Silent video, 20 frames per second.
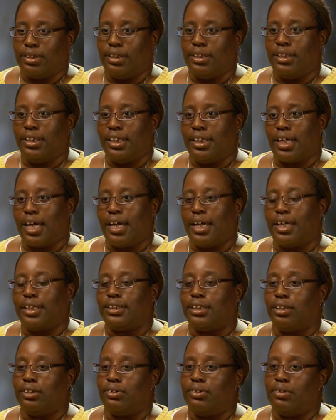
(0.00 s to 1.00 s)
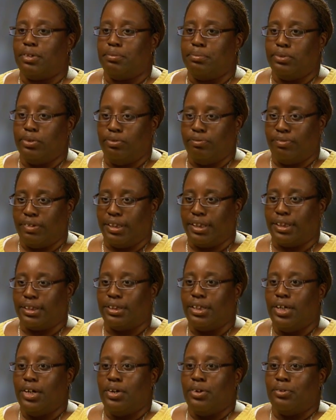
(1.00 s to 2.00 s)
and then I had to go and move
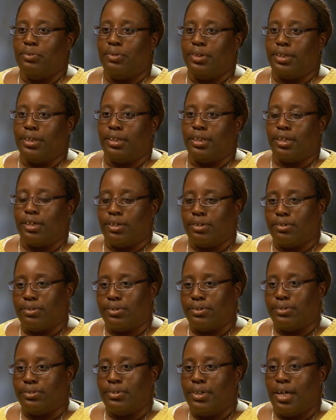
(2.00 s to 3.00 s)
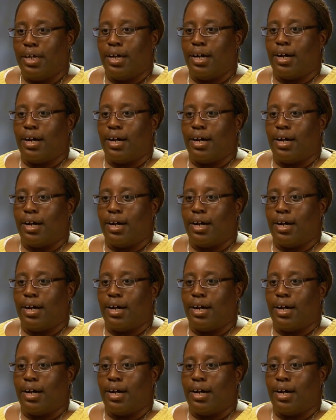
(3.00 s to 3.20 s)
in with an uncle,